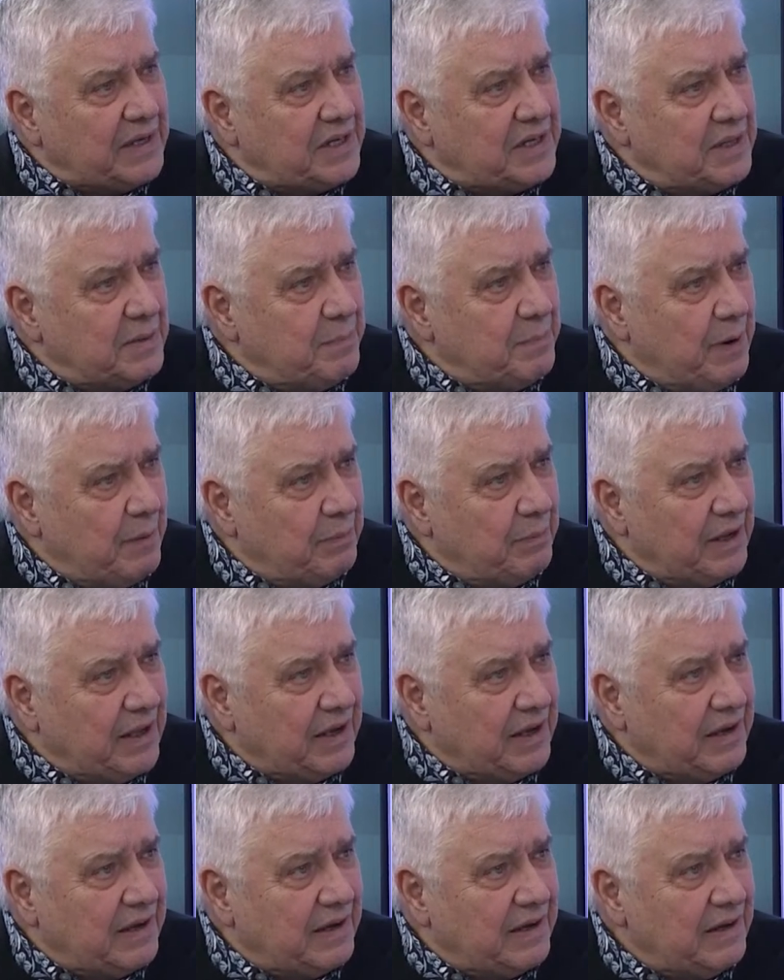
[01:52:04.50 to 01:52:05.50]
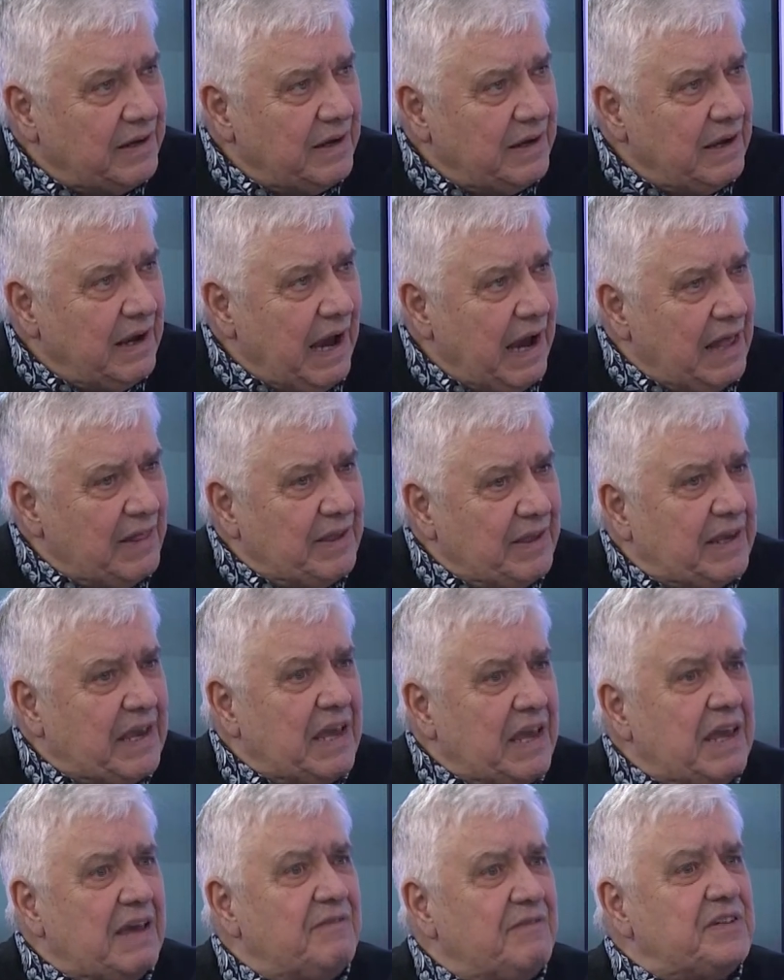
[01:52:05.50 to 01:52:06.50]
to the public and they
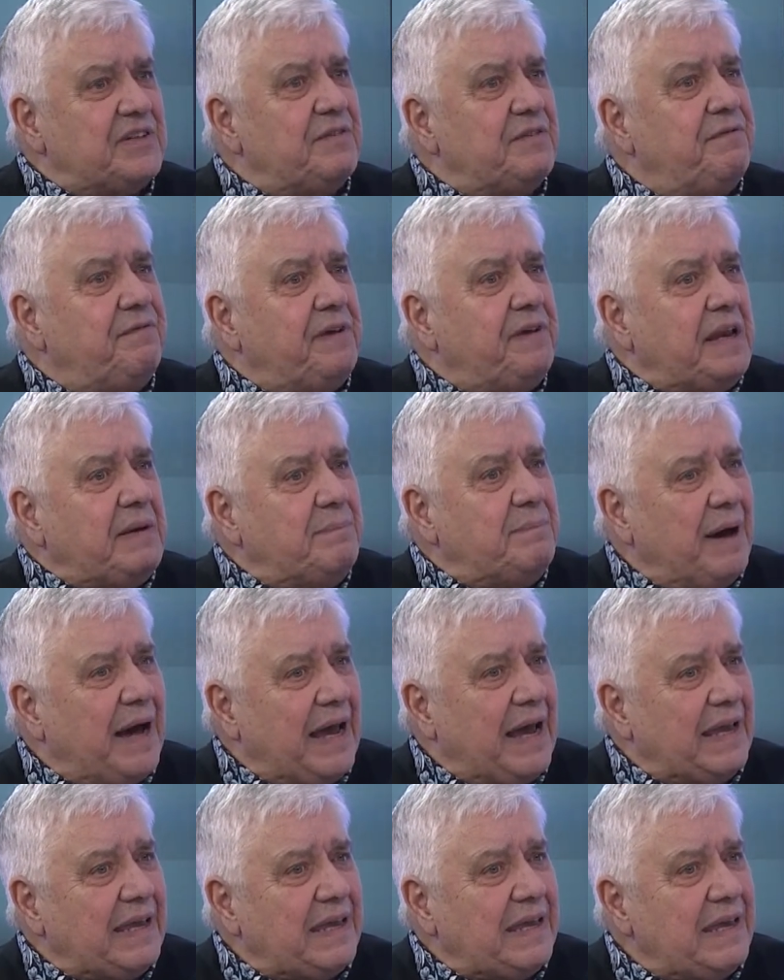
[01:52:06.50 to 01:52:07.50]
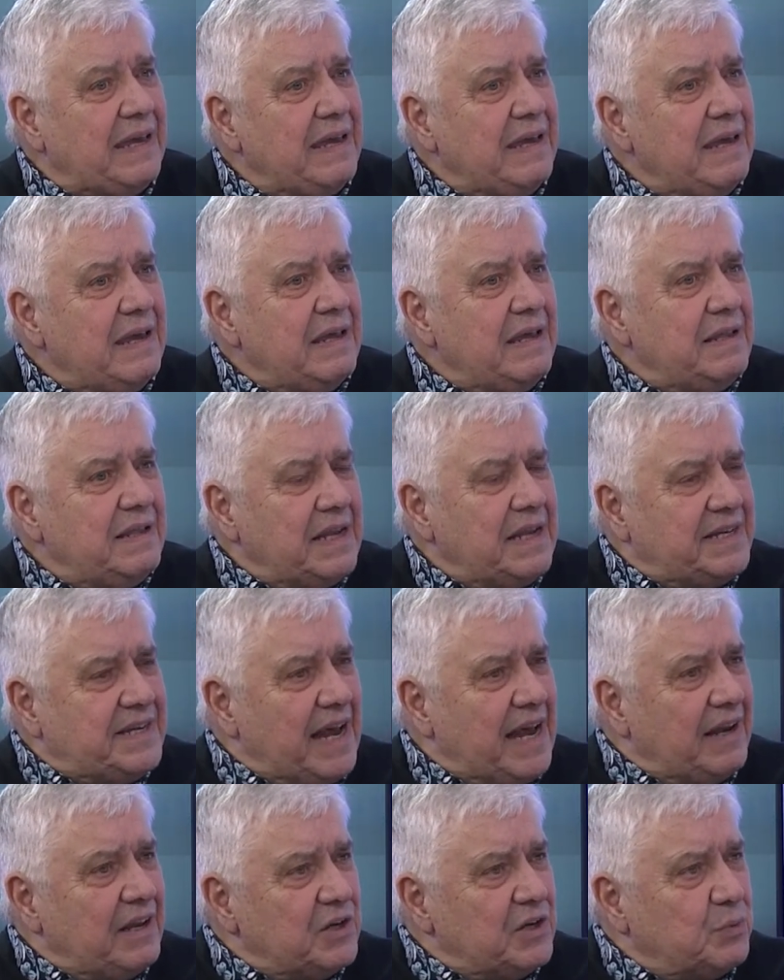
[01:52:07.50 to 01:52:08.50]
can give us a feedback. They
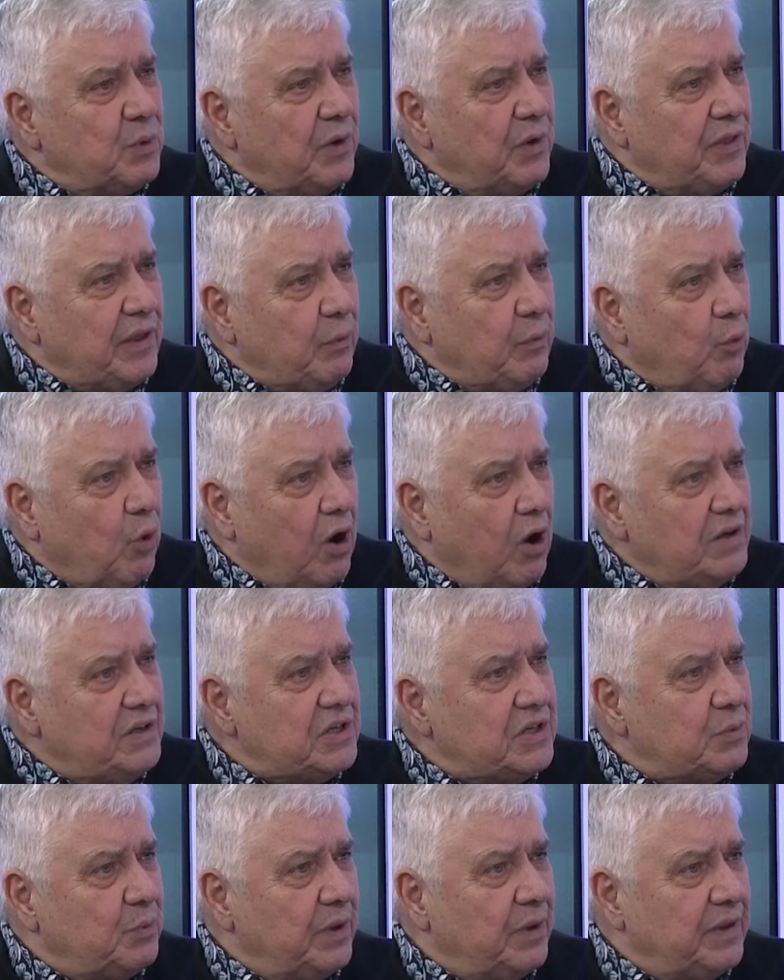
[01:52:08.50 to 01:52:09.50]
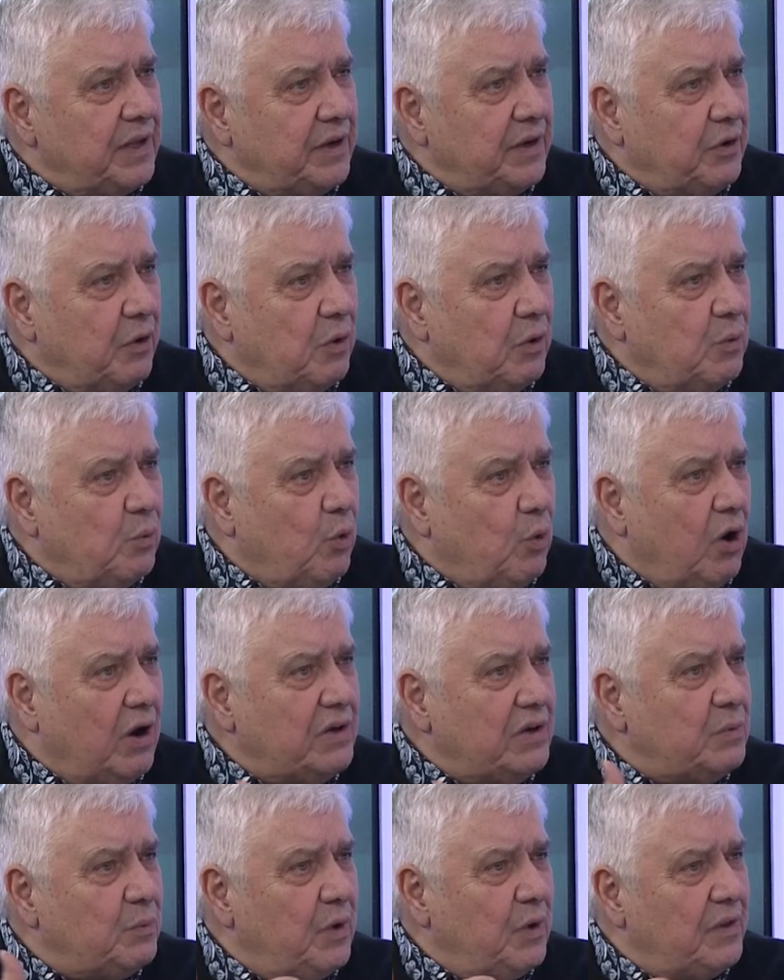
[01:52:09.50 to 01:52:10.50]
tell us what they want, what they don't
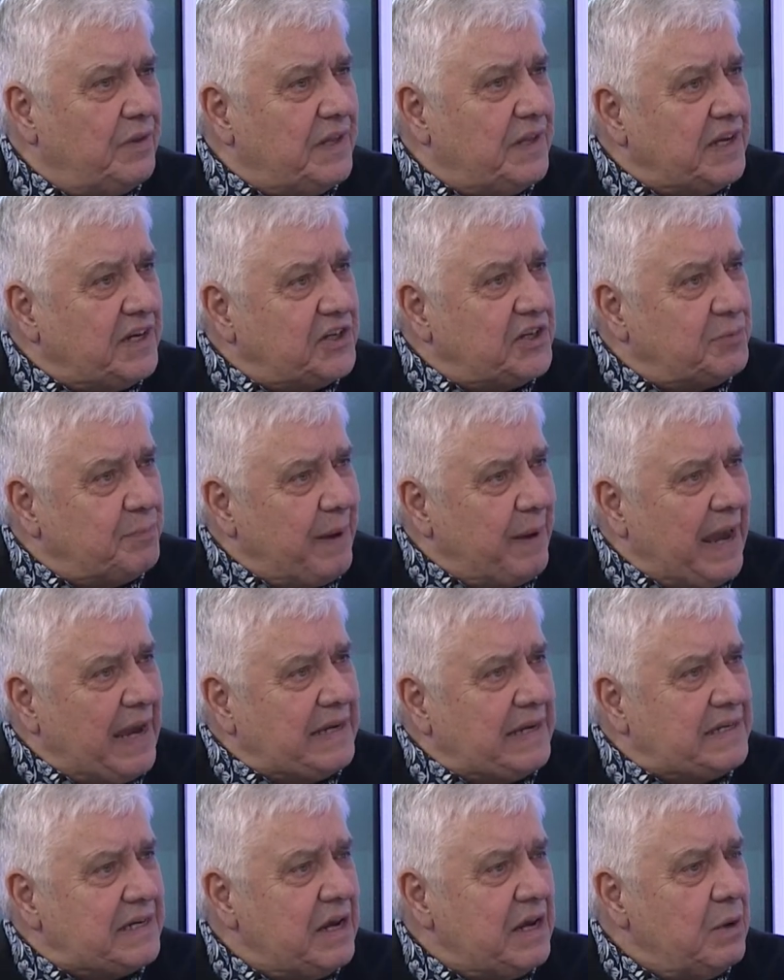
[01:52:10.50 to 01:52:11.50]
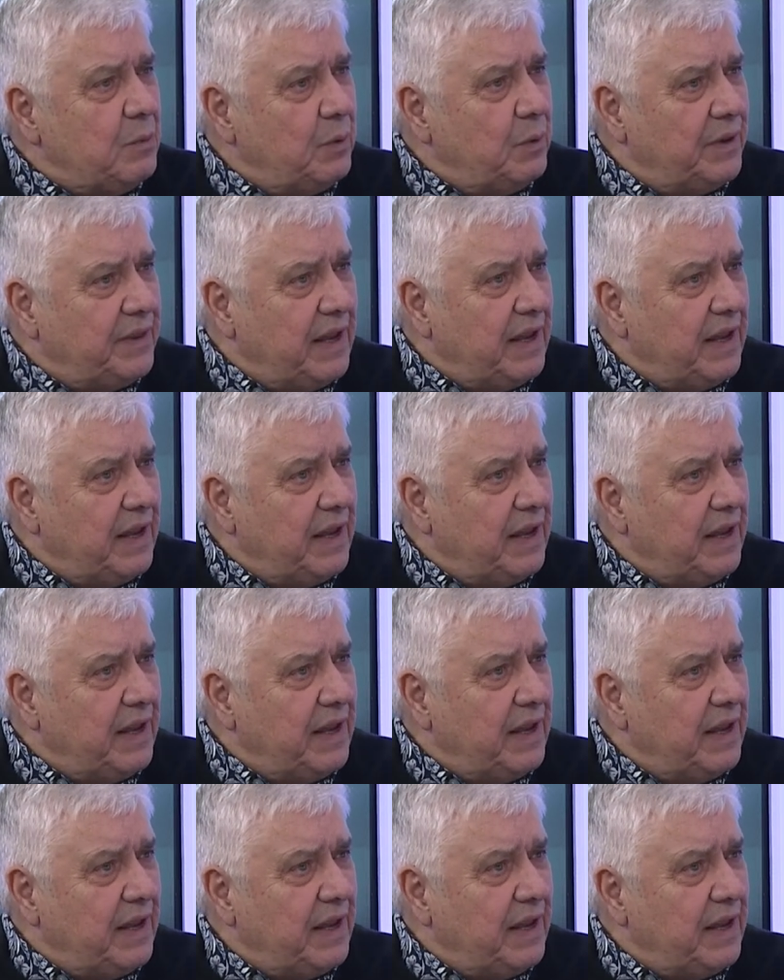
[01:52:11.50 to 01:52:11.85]
want, what they expect, what they